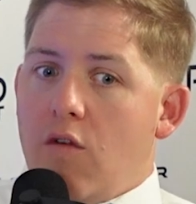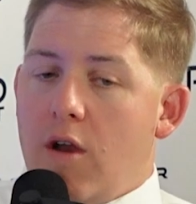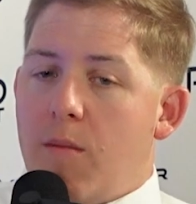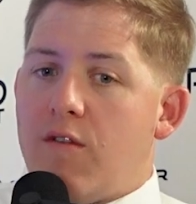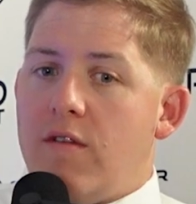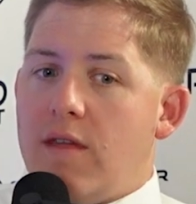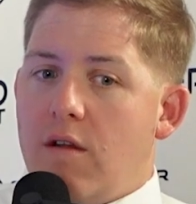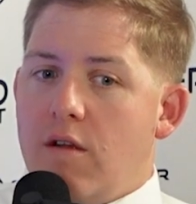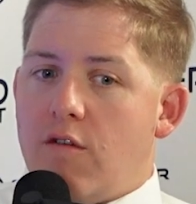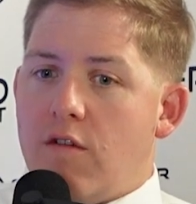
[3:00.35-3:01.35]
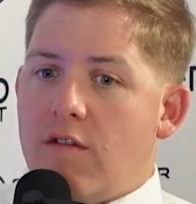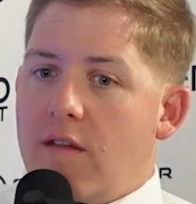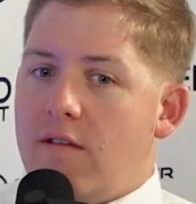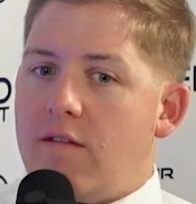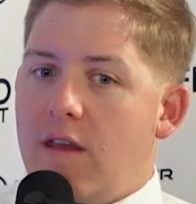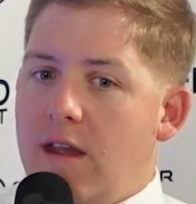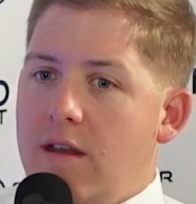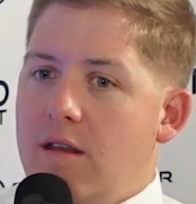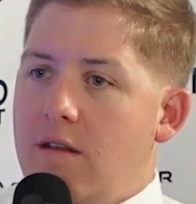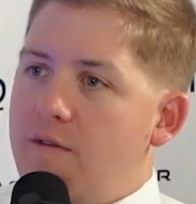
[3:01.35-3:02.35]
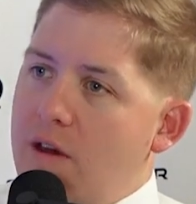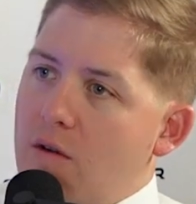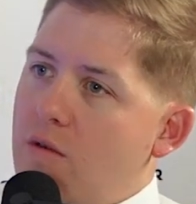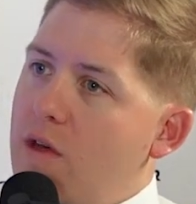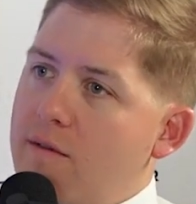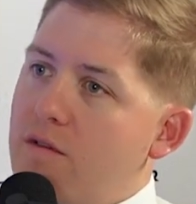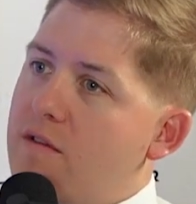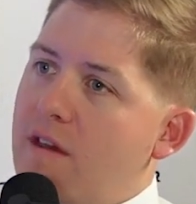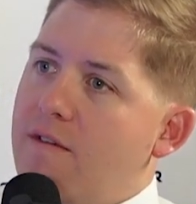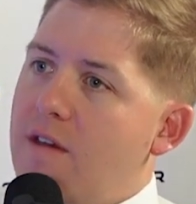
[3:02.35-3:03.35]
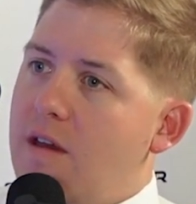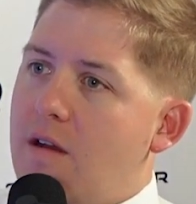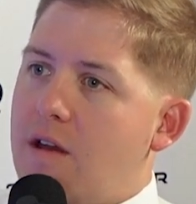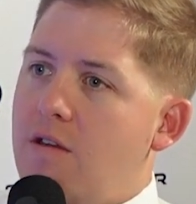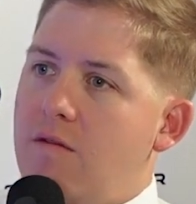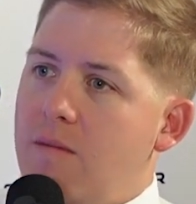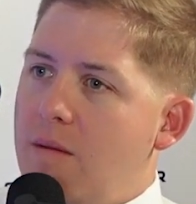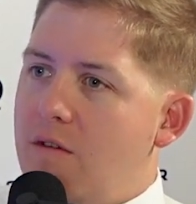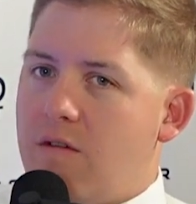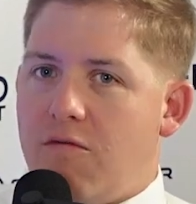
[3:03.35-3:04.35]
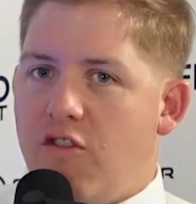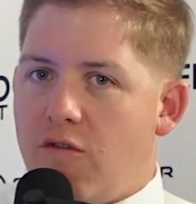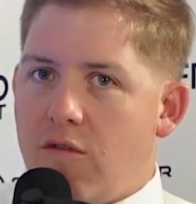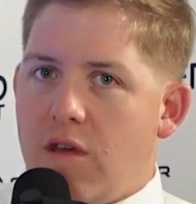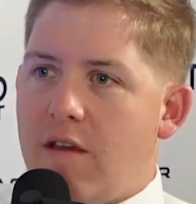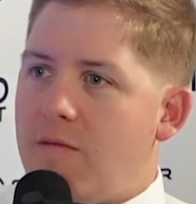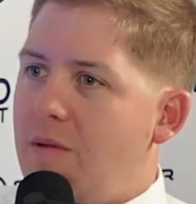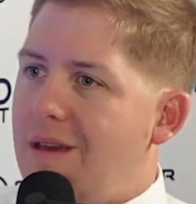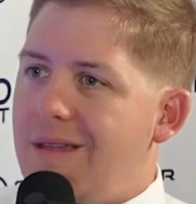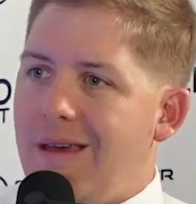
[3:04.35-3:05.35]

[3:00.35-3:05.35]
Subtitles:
represent their interests at the state and federal level. Is that fair? Can you maybe just generally explain